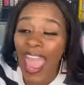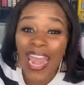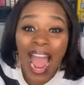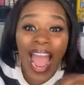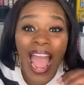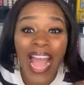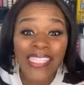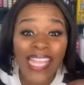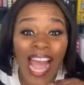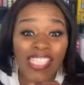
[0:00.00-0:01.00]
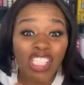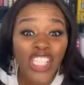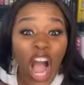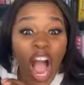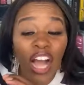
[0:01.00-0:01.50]
And I had I
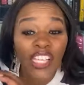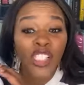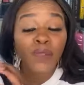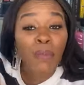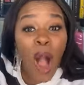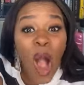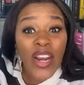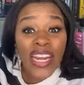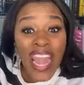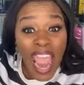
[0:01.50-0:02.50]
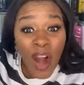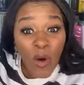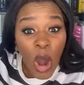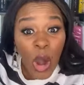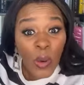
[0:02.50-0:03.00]
saw a small,
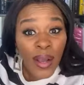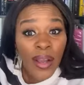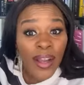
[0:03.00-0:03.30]
narrow,